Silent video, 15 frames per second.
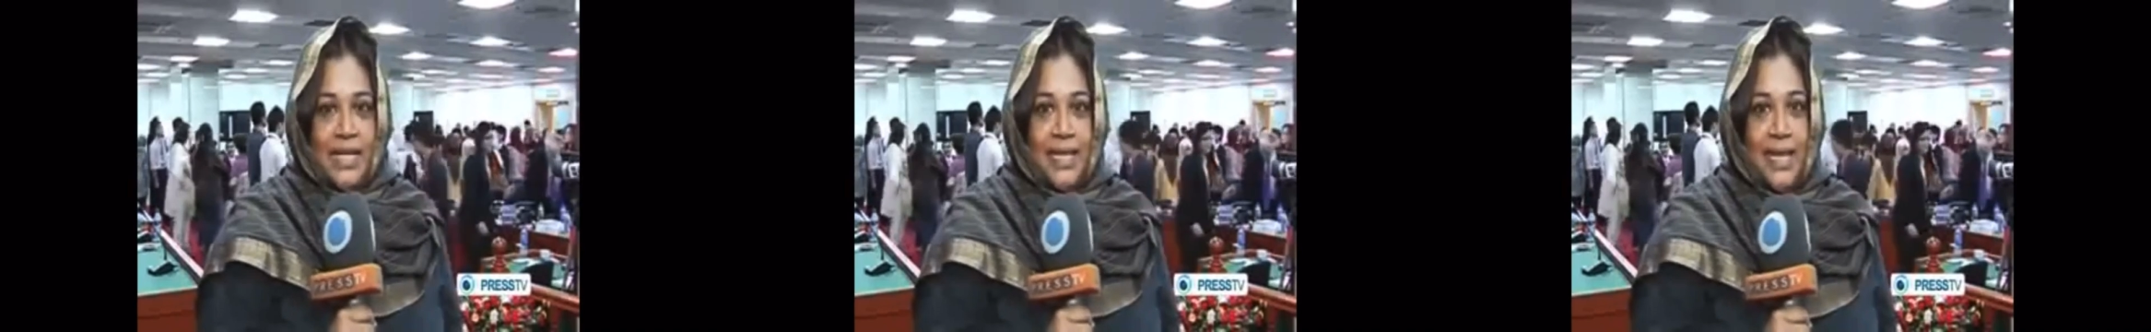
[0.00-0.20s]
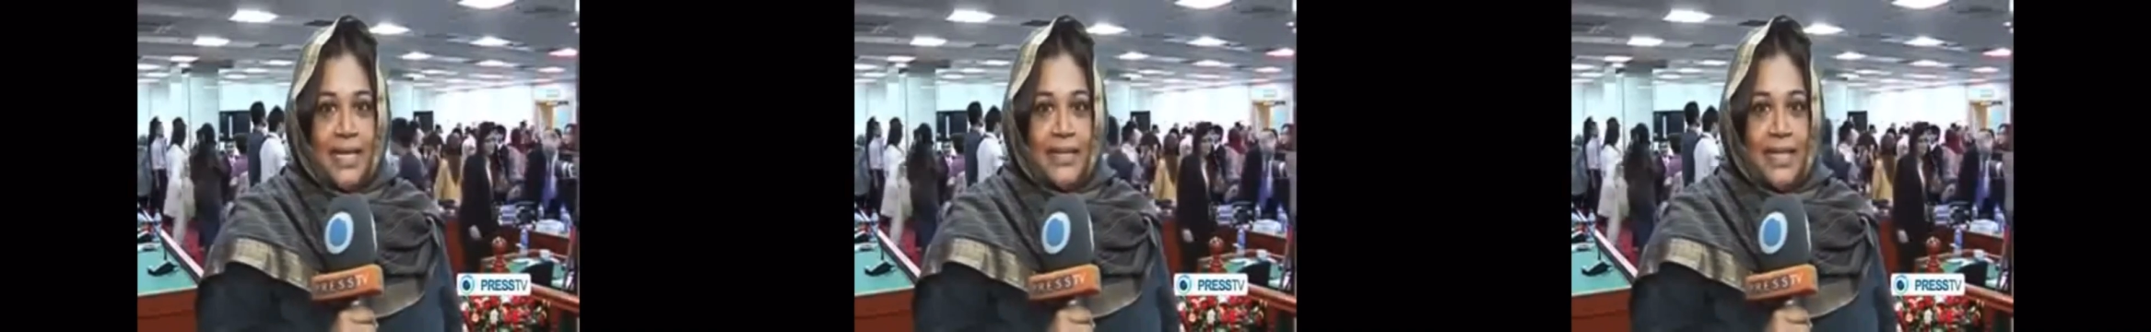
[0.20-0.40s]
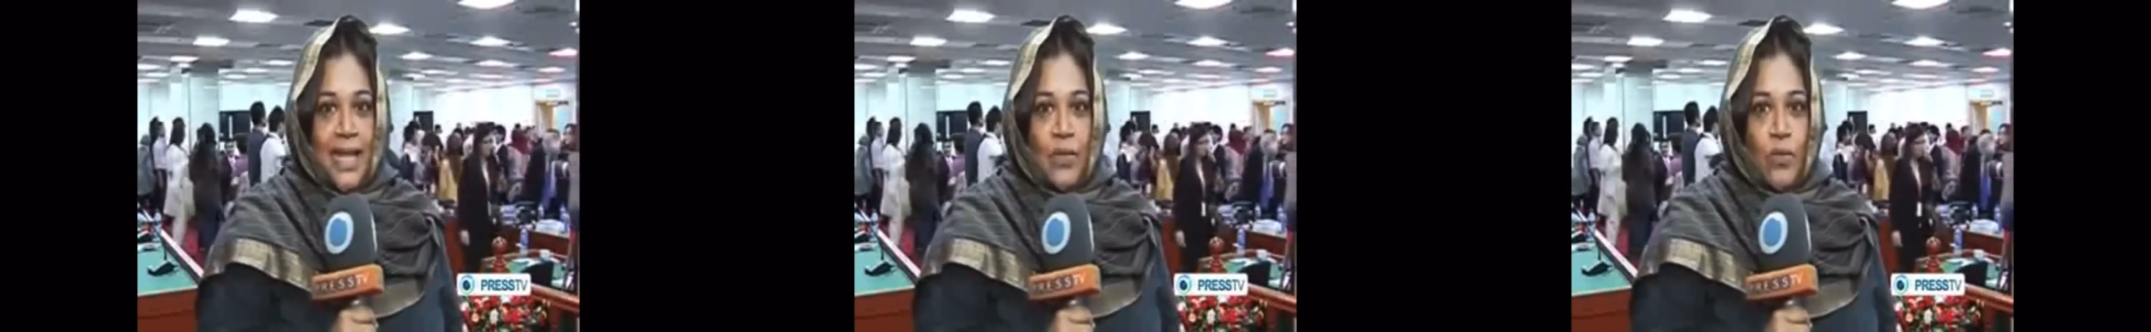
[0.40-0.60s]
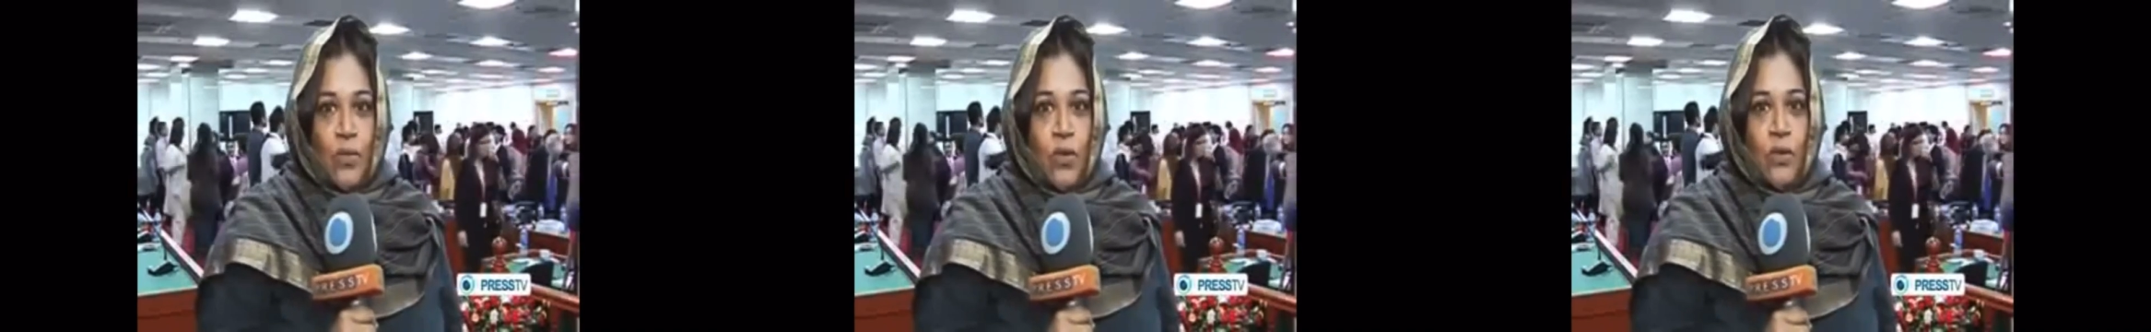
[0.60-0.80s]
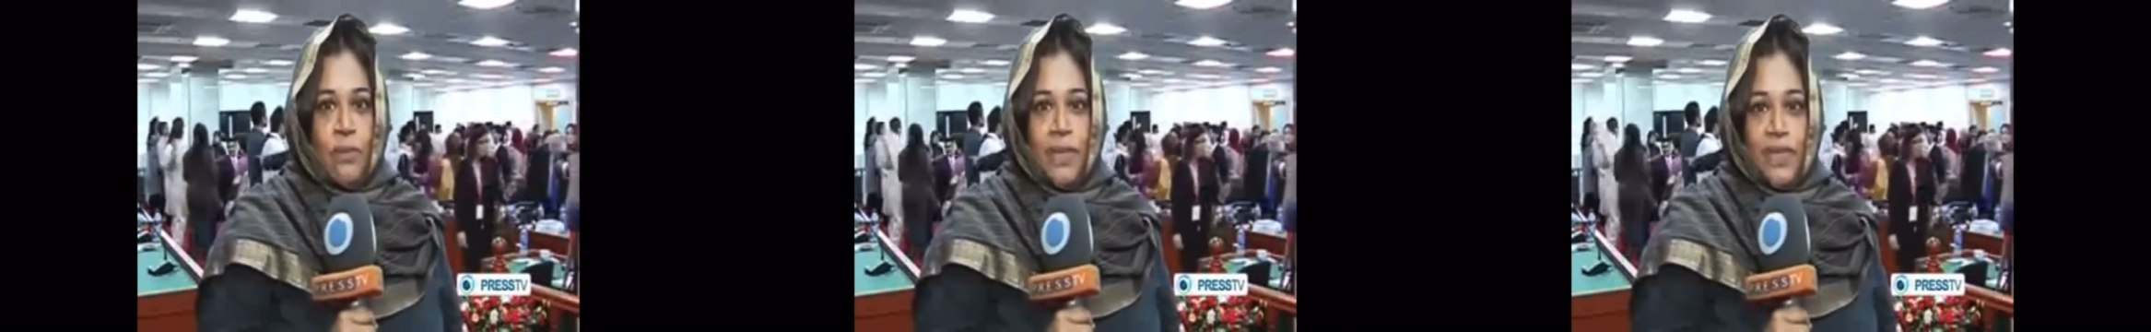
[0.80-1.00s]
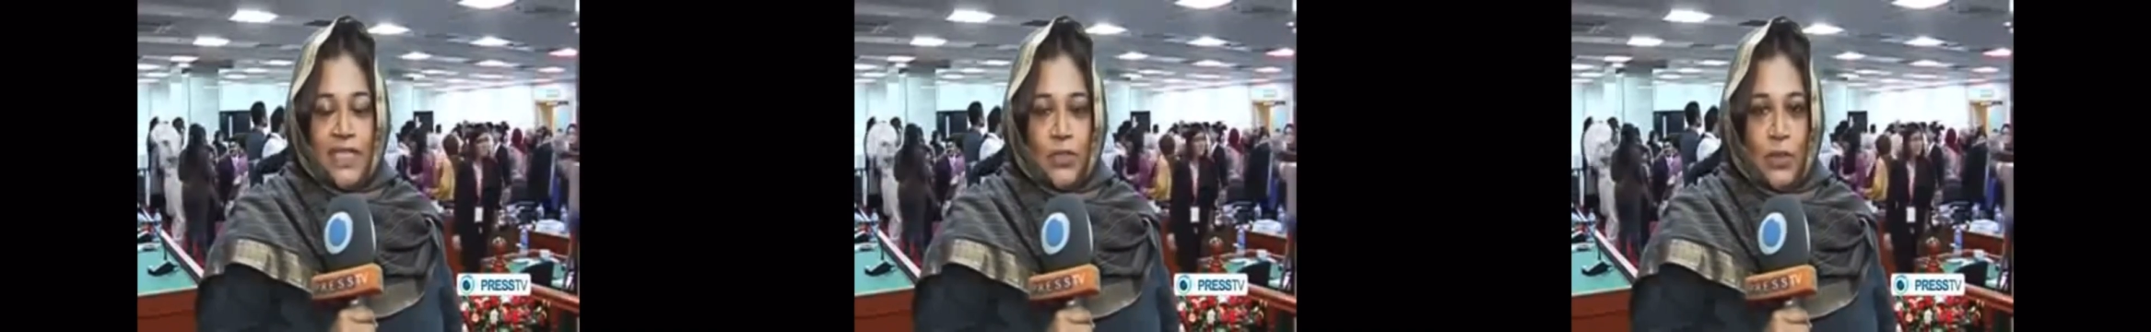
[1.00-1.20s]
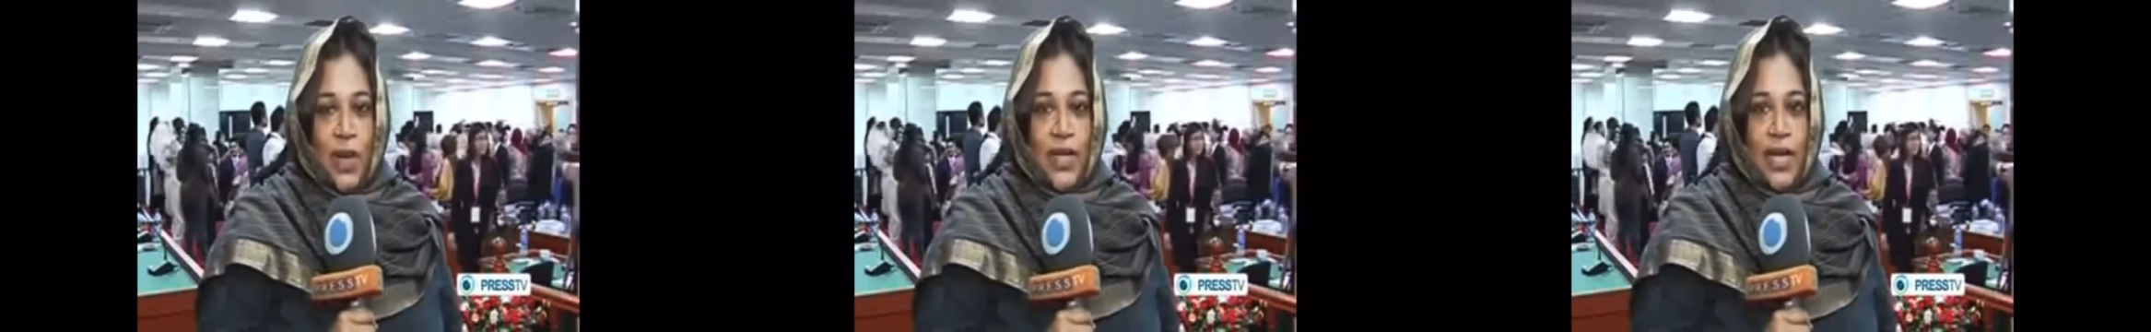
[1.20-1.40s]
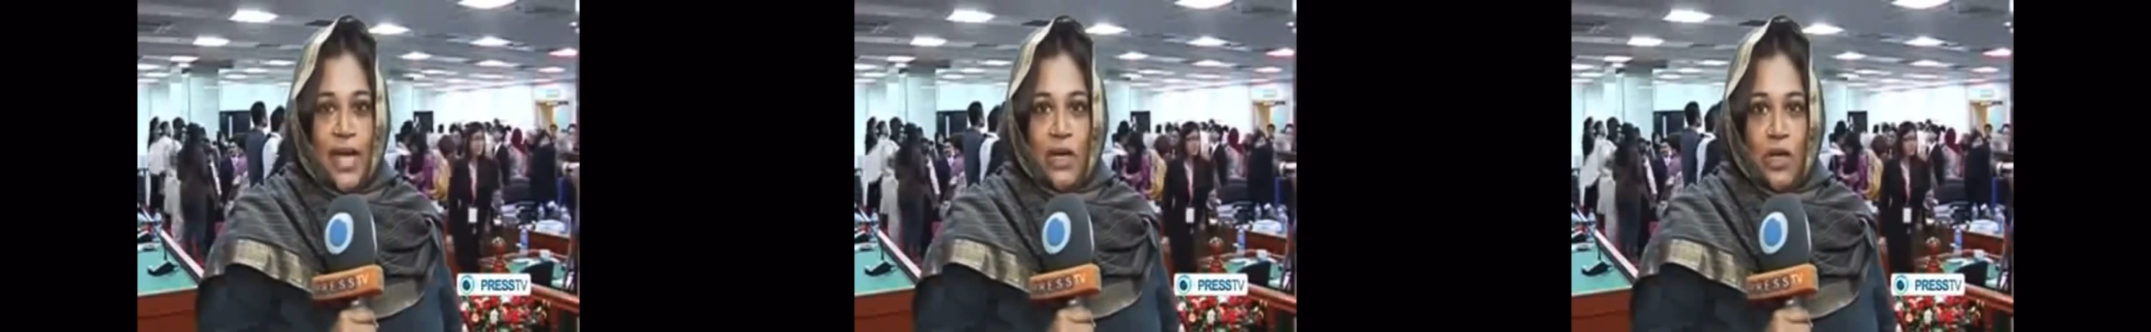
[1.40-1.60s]
that they would
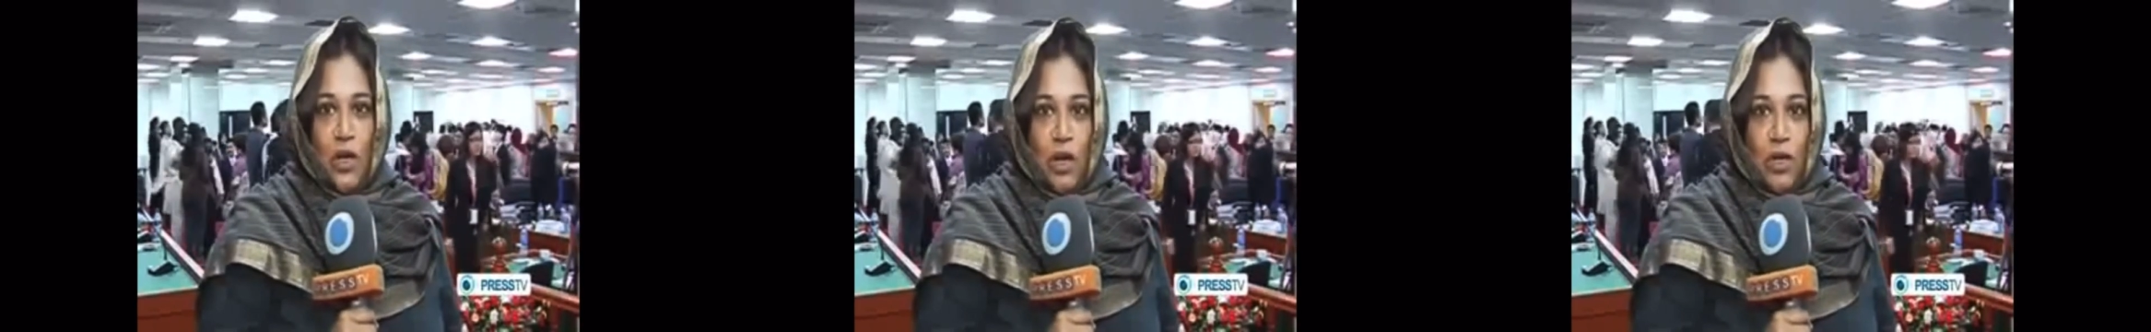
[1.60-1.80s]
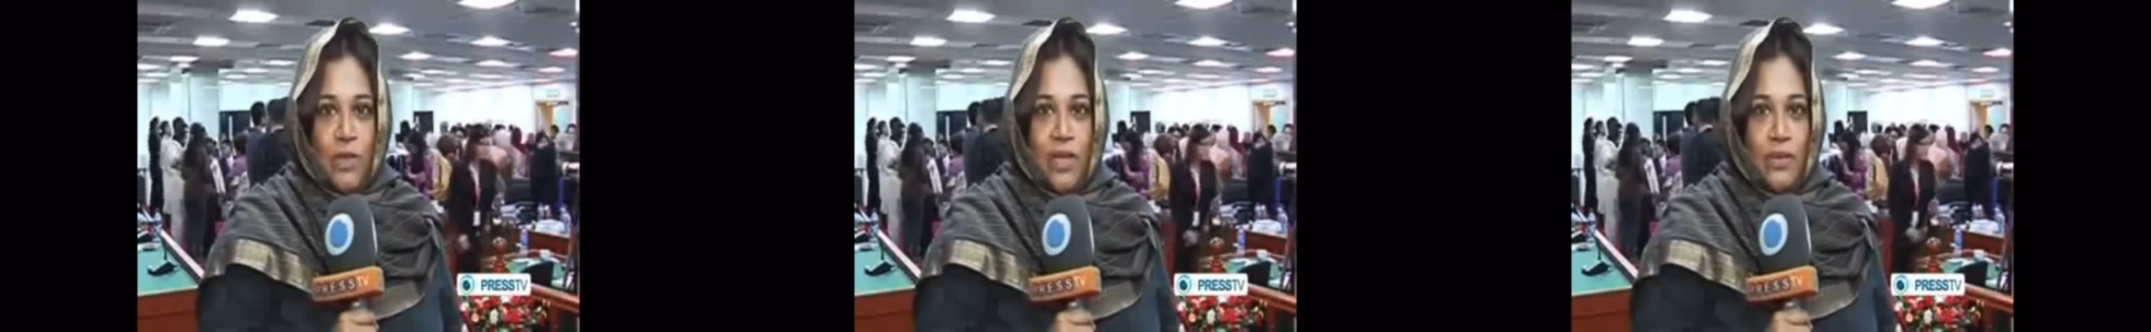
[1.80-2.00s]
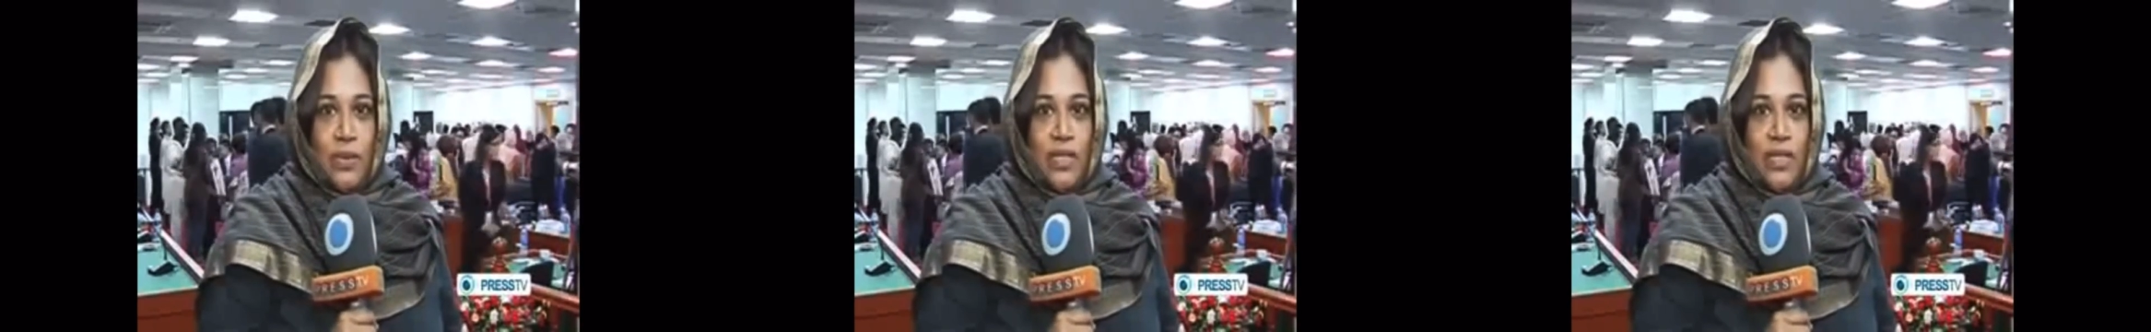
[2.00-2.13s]
persuade and lobby